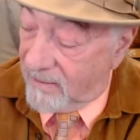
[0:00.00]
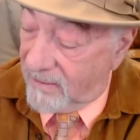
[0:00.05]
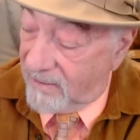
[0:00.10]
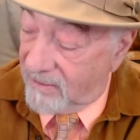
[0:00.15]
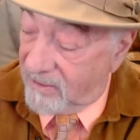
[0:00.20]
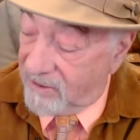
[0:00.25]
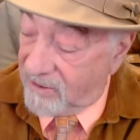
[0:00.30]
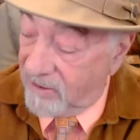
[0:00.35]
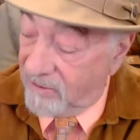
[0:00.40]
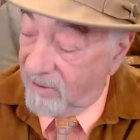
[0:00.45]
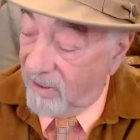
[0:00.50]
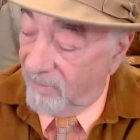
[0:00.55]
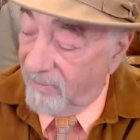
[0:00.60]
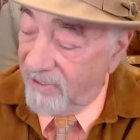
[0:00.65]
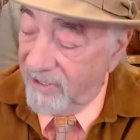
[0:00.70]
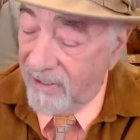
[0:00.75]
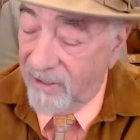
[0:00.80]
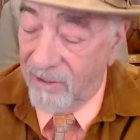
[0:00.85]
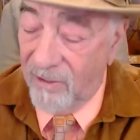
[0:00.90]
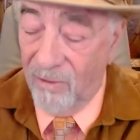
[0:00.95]
I said,
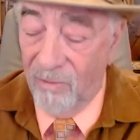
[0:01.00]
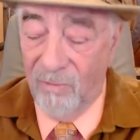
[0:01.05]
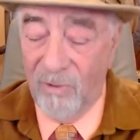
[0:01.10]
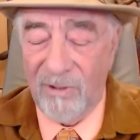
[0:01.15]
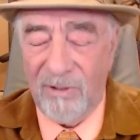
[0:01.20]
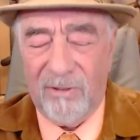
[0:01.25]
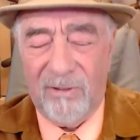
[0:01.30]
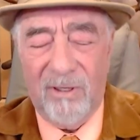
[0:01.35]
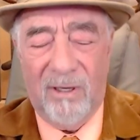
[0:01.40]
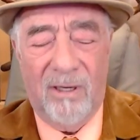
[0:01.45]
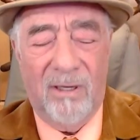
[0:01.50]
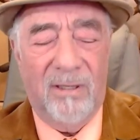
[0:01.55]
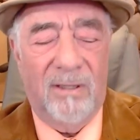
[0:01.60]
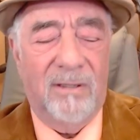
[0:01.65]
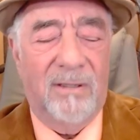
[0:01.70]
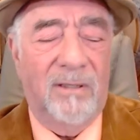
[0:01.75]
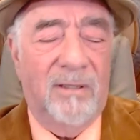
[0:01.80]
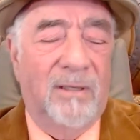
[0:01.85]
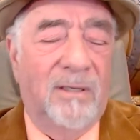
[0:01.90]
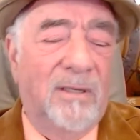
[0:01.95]
Dominico, what uh,
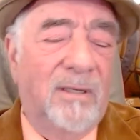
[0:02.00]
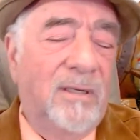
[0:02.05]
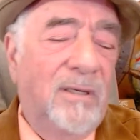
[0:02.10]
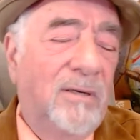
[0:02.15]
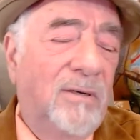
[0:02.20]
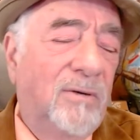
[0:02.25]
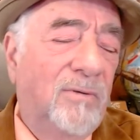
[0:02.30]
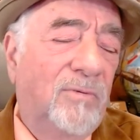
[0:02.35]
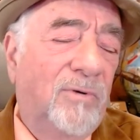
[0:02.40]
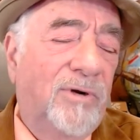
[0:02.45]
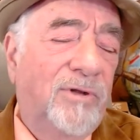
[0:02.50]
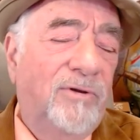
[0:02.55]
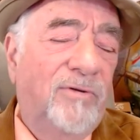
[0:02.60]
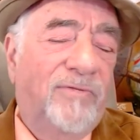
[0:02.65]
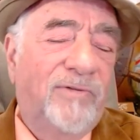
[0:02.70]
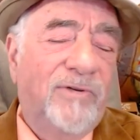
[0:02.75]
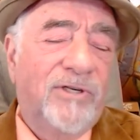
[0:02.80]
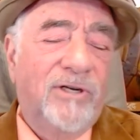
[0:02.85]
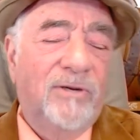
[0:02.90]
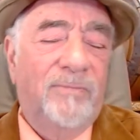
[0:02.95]
what do you
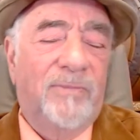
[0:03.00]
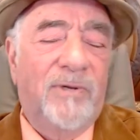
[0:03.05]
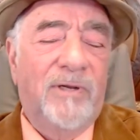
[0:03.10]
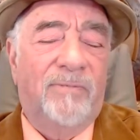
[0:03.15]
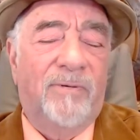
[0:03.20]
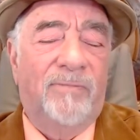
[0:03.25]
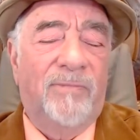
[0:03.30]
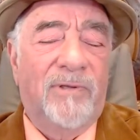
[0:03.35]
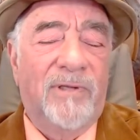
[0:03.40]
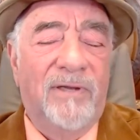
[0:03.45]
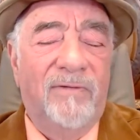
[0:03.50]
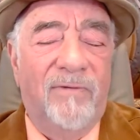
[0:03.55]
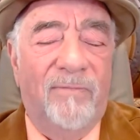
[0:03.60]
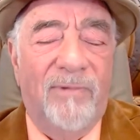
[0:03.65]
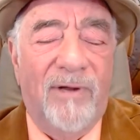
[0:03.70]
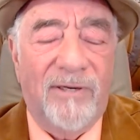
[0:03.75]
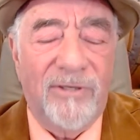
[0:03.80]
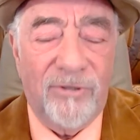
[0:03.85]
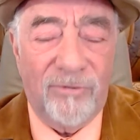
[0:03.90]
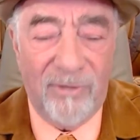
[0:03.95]
Fijian people believe
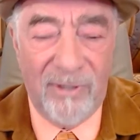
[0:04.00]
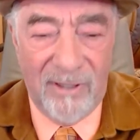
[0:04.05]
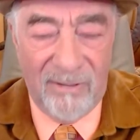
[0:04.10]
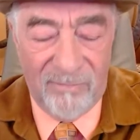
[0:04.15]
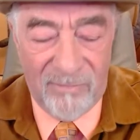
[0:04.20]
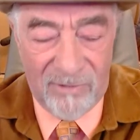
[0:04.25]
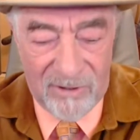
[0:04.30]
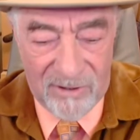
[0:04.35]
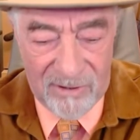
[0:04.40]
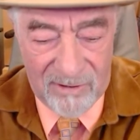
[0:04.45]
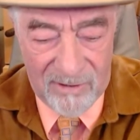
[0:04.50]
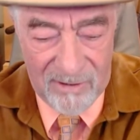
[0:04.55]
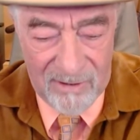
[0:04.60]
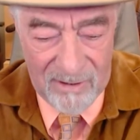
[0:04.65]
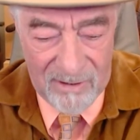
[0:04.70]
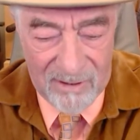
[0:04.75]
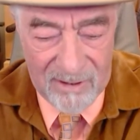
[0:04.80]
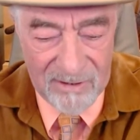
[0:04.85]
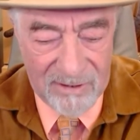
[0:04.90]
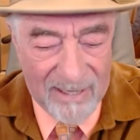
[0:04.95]
about dreams?
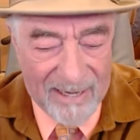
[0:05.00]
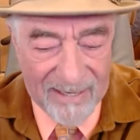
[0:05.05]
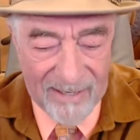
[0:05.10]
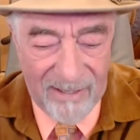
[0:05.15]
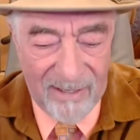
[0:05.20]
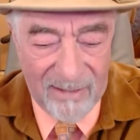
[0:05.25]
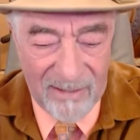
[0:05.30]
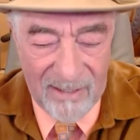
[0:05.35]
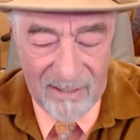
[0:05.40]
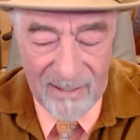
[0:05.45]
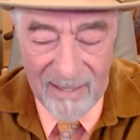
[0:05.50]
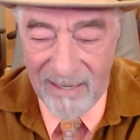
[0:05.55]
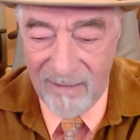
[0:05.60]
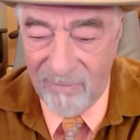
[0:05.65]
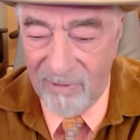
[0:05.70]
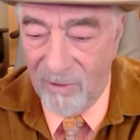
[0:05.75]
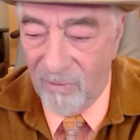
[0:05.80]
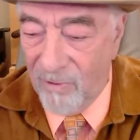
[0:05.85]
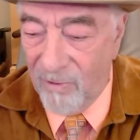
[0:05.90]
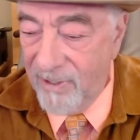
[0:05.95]
Because I had another
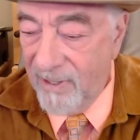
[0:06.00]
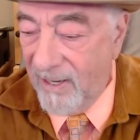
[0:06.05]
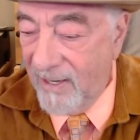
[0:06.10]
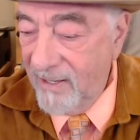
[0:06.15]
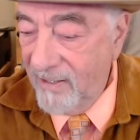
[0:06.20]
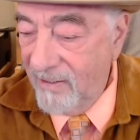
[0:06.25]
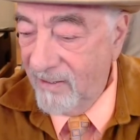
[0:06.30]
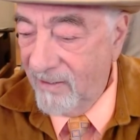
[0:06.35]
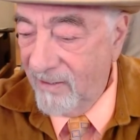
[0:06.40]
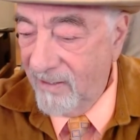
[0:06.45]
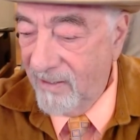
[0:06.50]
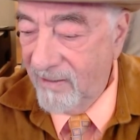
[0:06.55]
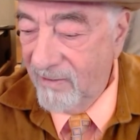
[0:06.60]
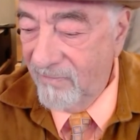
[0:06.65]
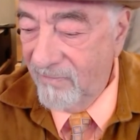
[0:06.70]
nightmare one night in the in